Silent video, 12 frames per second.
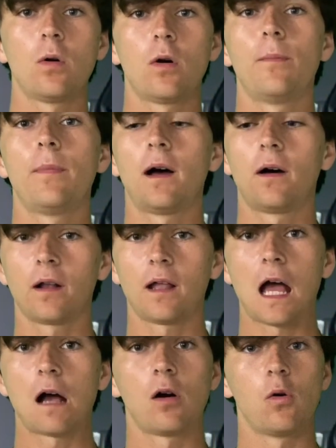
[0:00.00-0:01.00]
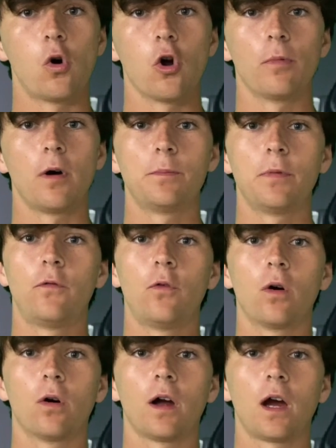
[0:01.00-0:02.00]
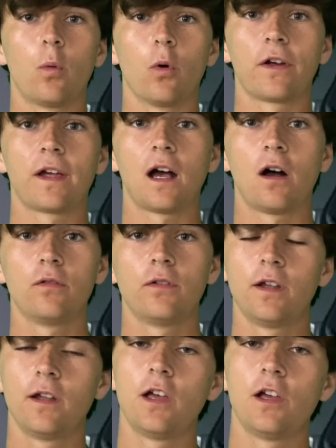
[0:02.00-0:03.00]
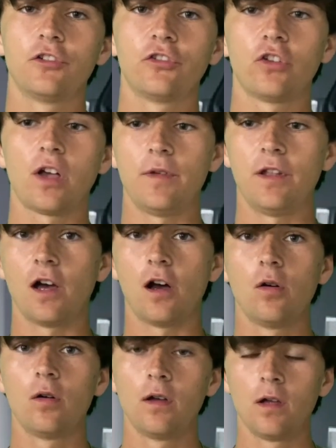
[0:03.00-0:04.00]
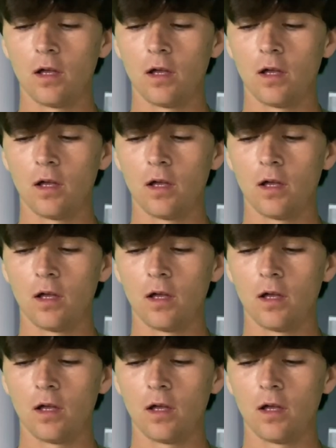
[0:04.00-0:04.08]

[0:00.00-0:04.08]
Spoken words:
about how I warm up before I work out, just let me know.